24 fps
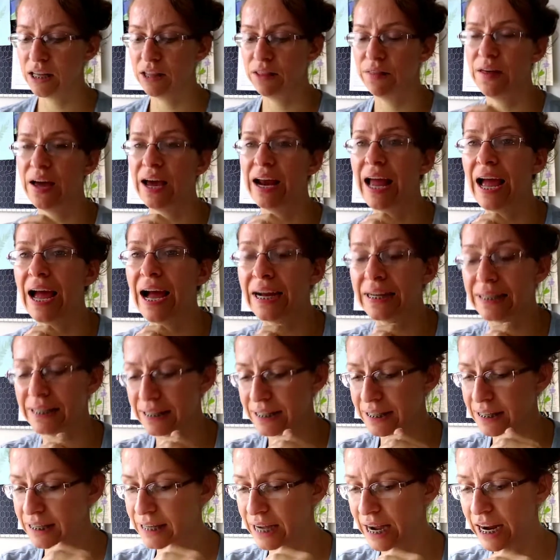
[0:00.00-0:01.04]
that act
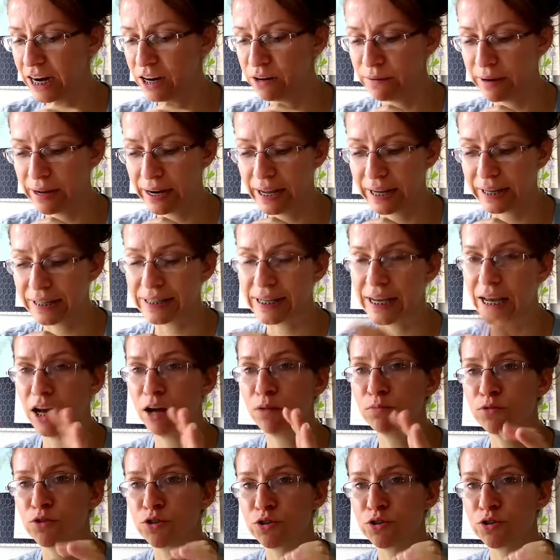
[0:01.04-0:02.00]
as a diuretic to help